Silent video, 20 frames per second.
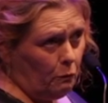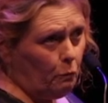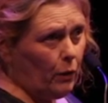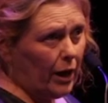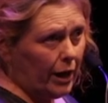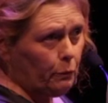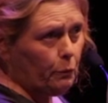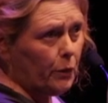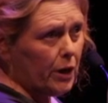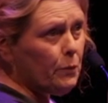
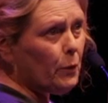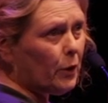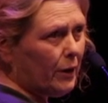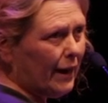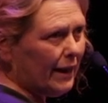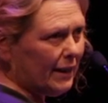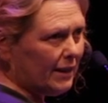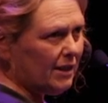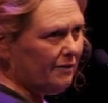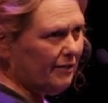When we were
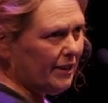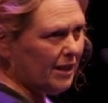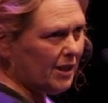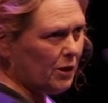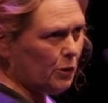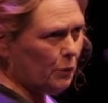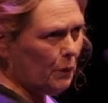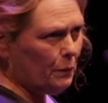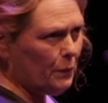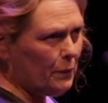
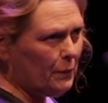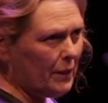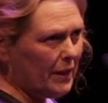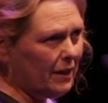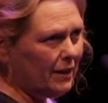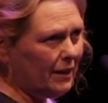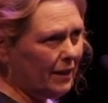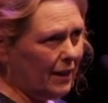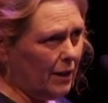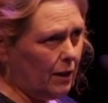activists, when we were
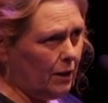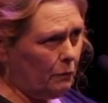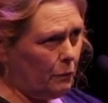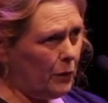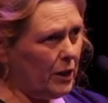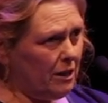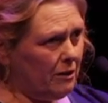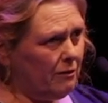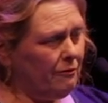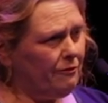younger,
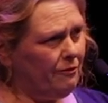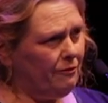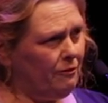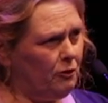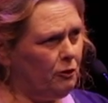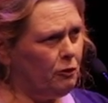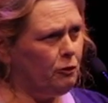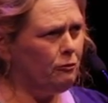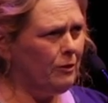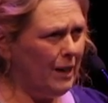we'd have
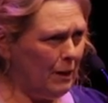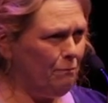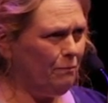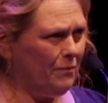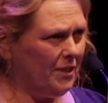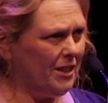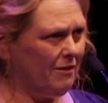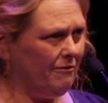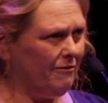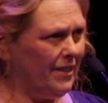
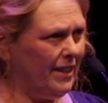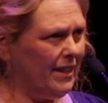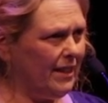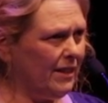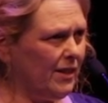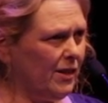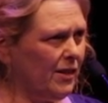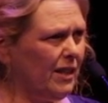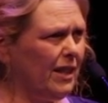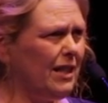dreamt of
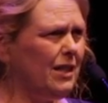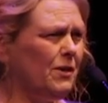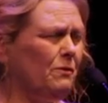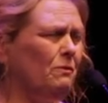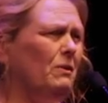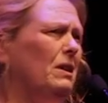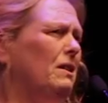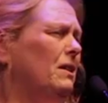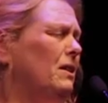this, these